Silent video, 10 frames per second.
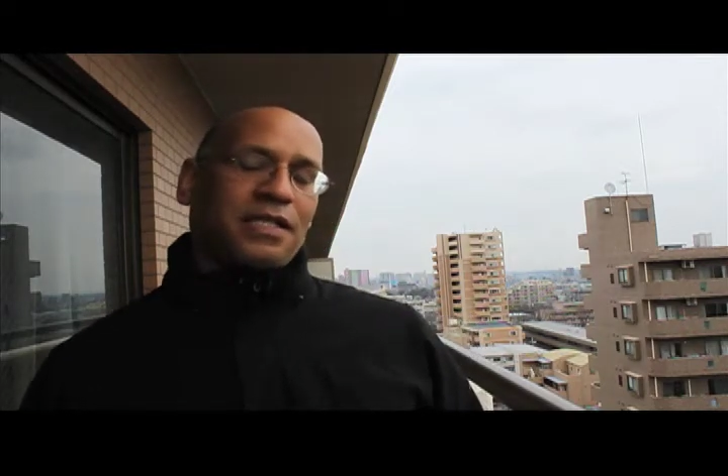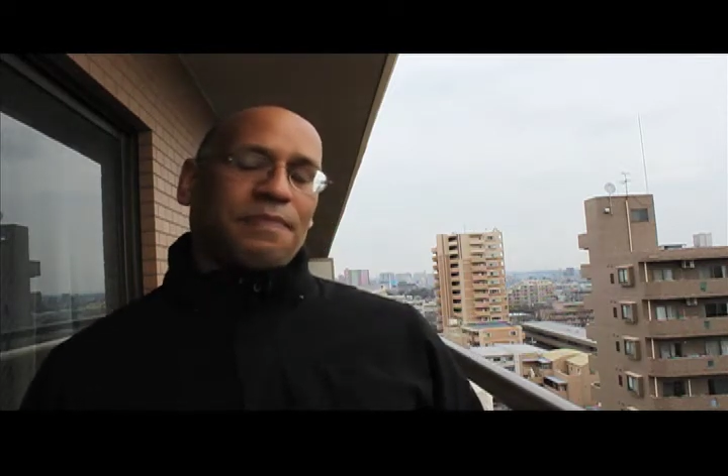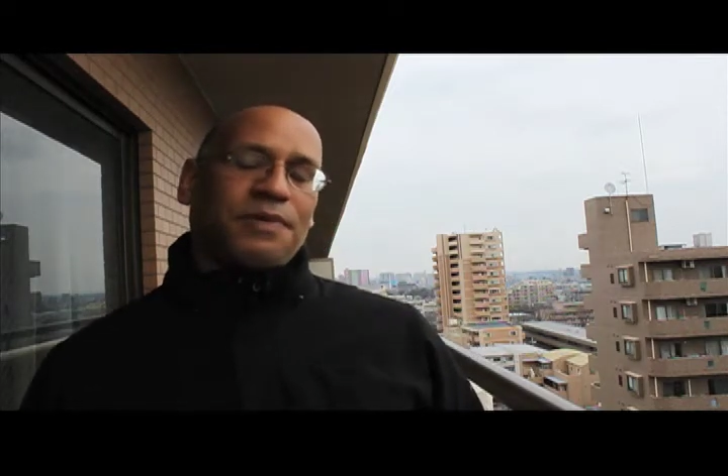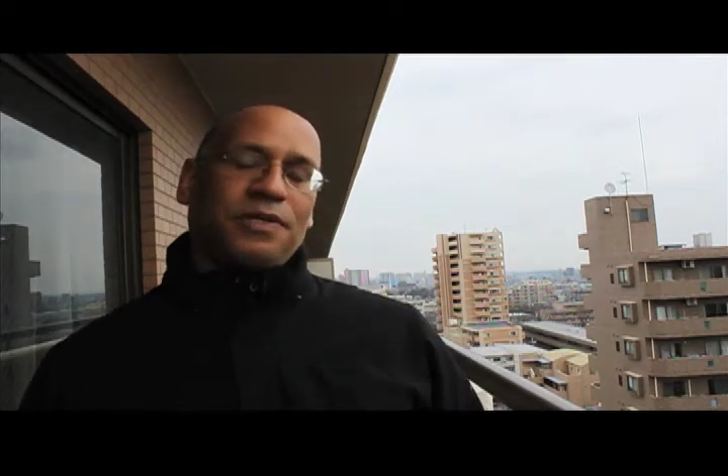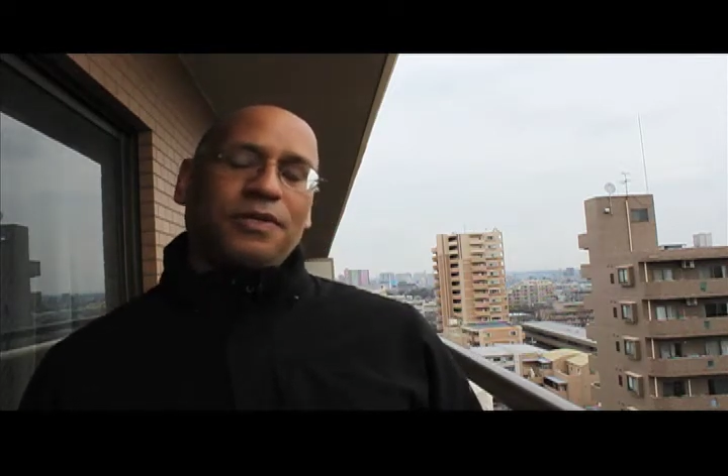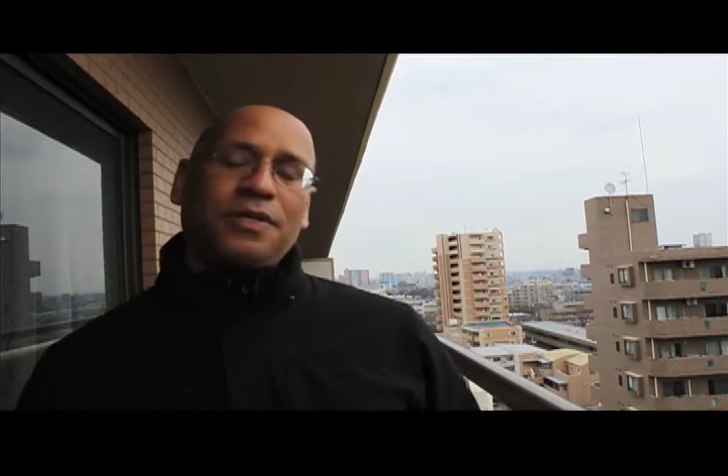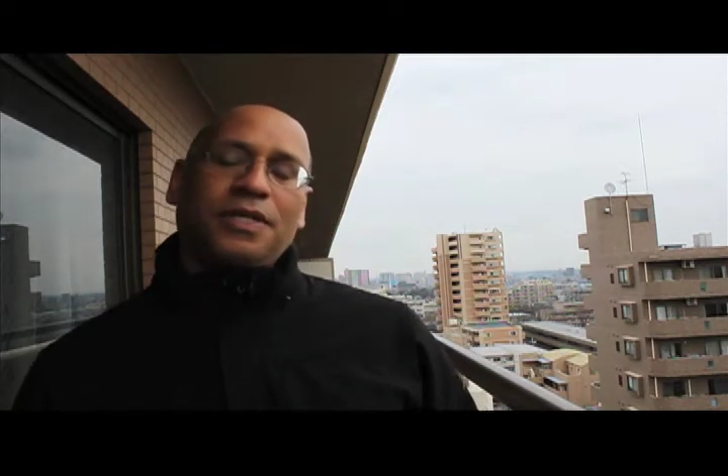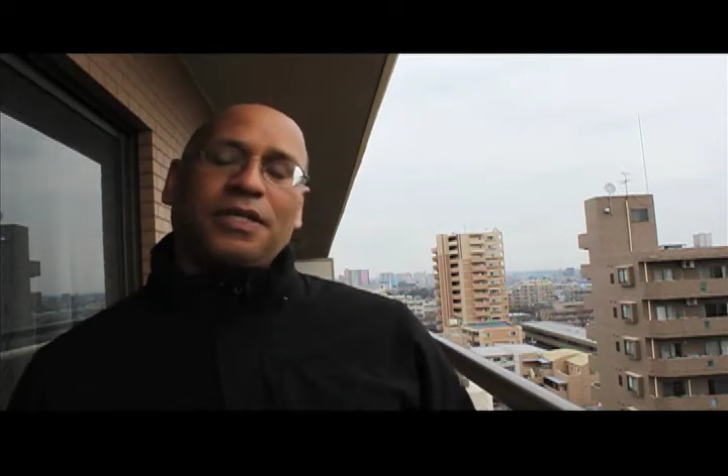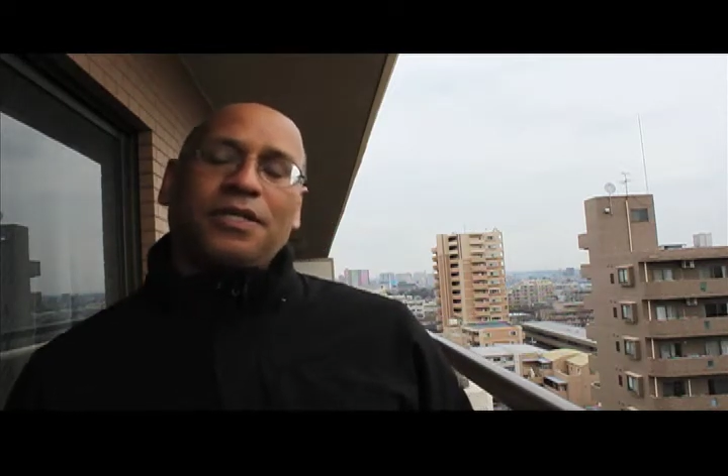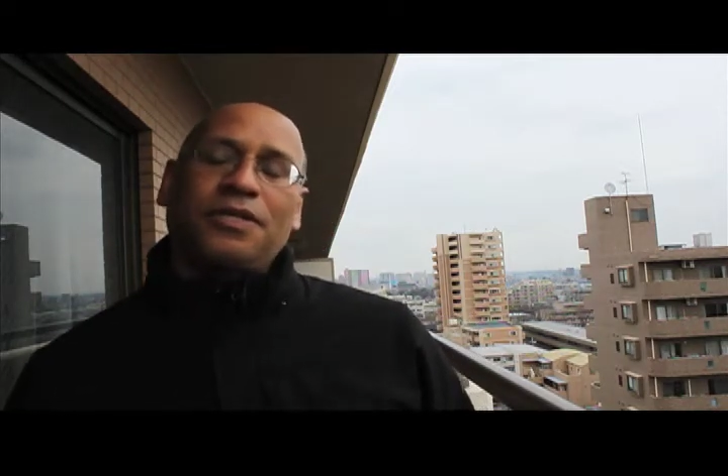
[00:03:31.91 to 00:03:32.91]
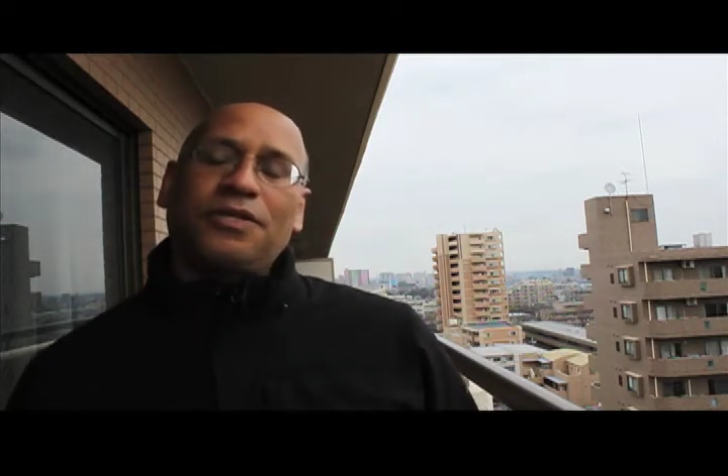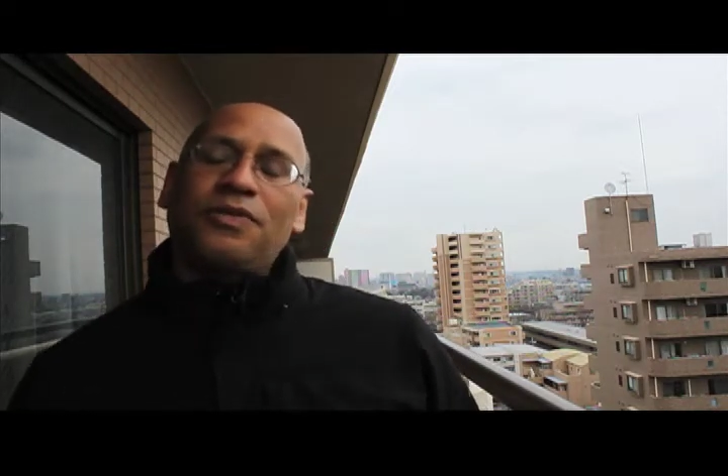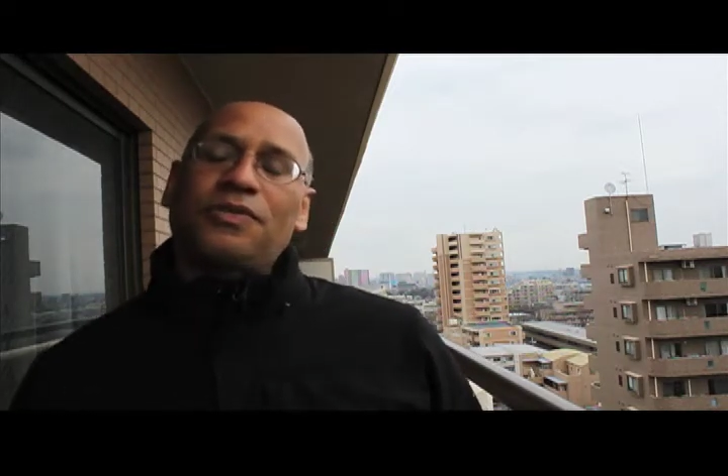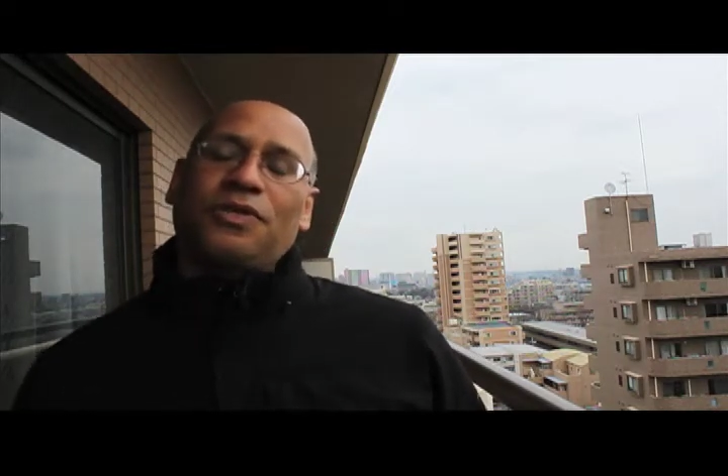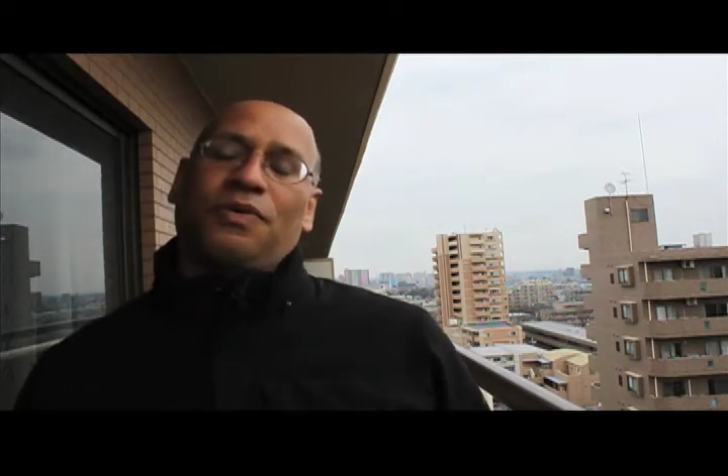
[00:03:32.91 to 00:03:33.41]
opportunity to
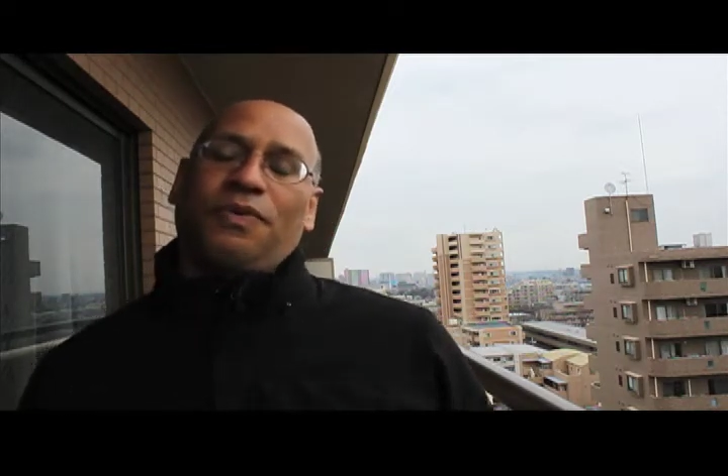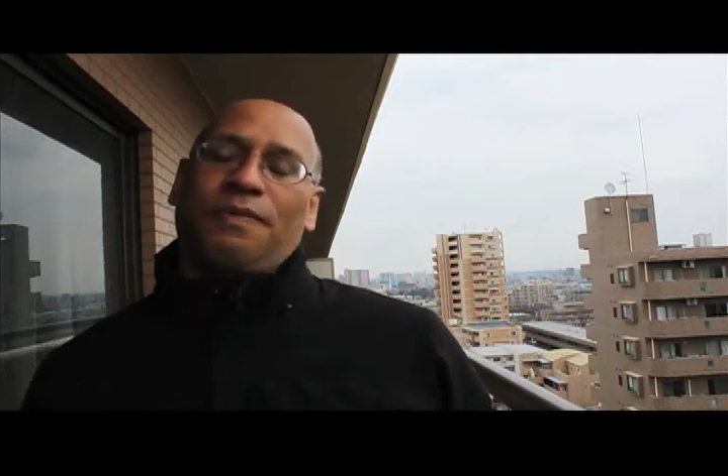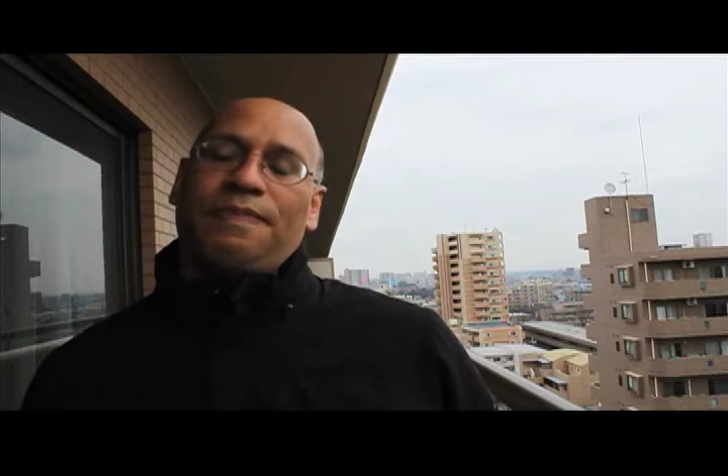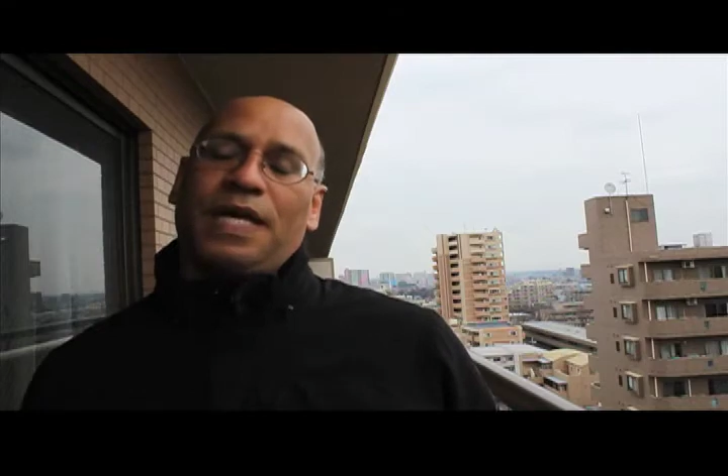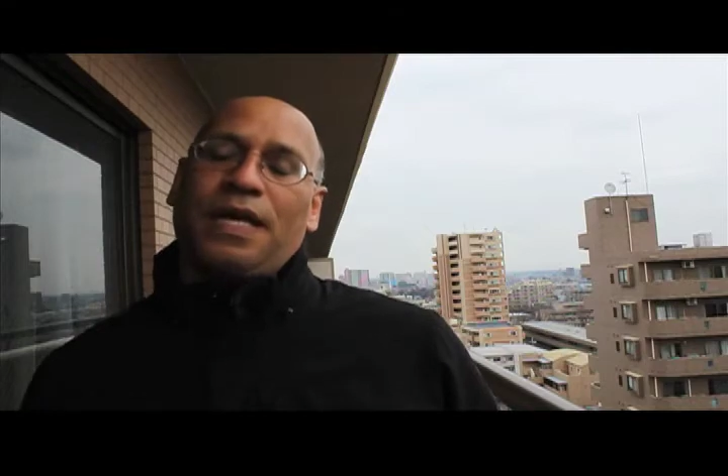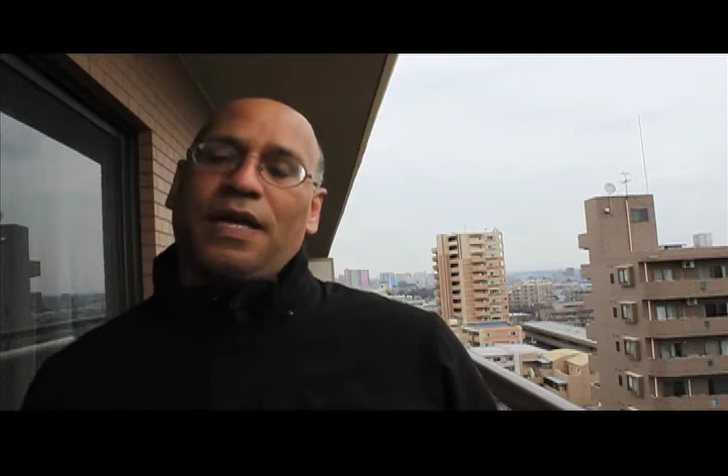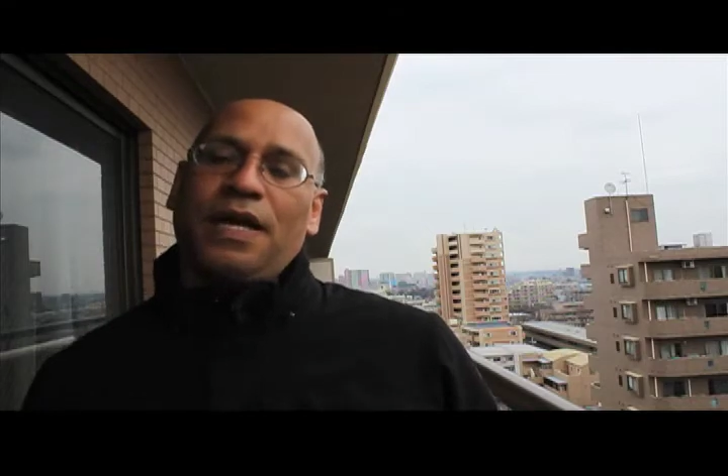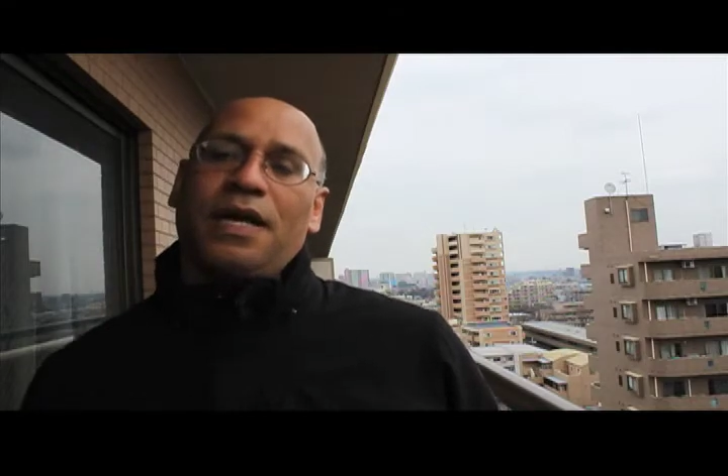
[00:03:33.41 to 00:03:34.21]
do so will be